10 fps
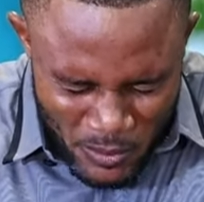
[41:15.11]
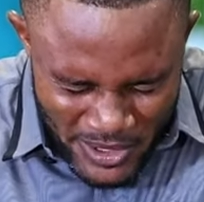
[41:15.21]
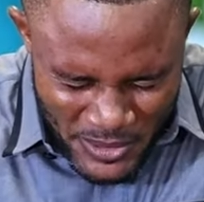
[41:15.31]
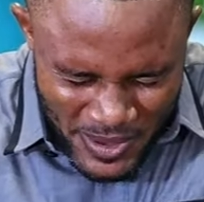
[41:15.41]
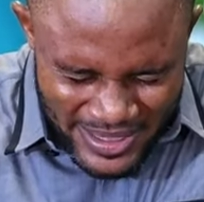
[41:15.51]

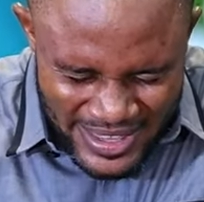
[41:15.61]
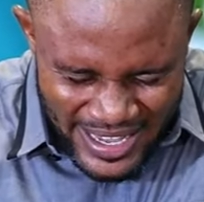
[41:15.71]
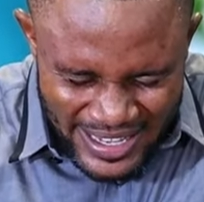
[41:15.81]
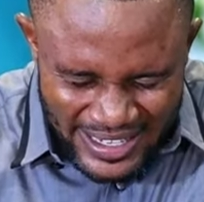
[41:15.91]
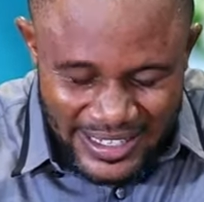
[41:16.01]
But when you are
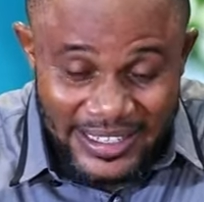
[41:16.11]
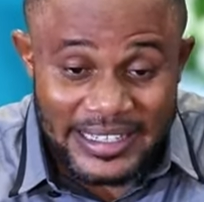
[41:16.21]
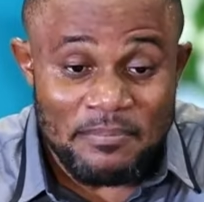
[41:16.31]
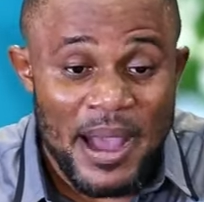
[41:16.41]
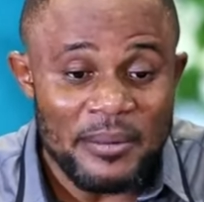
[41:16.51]
there,
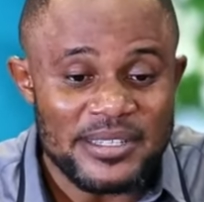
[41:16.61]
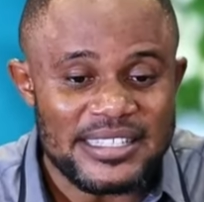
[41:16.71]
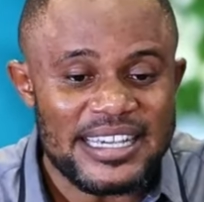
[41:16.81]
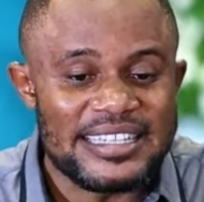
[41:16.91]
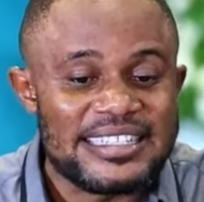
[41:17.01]
the
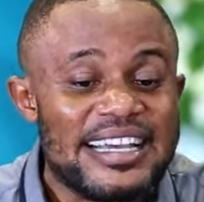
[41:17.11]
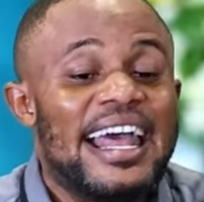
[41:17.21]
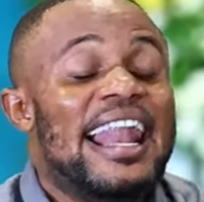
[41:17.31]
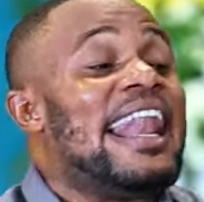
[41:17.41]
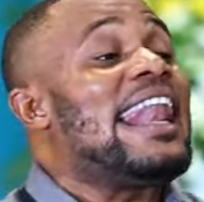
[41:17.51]
Bible says,
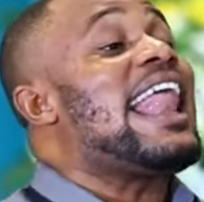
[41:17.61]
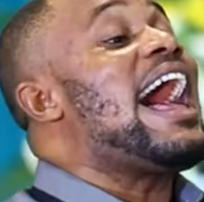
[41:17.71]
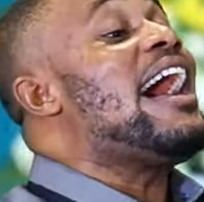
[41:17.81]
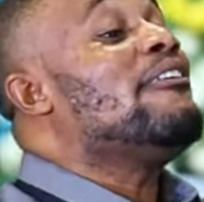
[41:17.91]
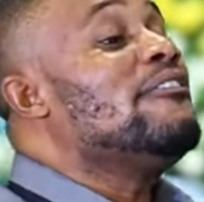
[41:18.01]

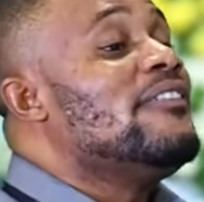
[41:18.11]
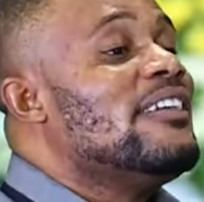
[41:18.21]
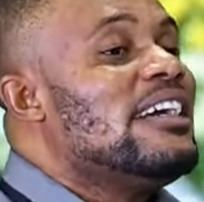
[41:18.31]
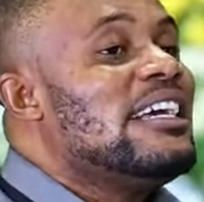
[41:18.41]
love